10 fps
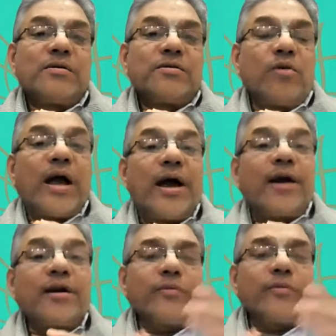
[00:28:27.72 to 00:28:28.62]
Your
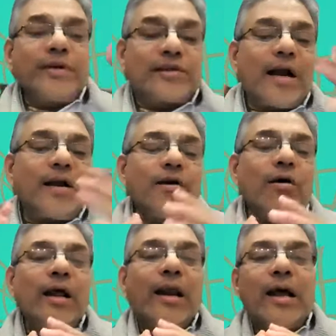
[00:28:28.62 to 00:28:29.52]
hairs will be standing
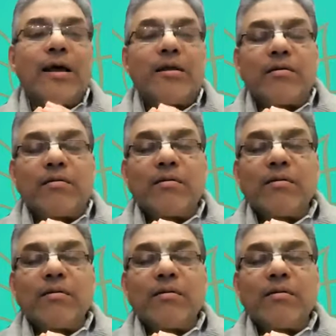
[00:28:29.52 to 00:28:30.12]
on an end.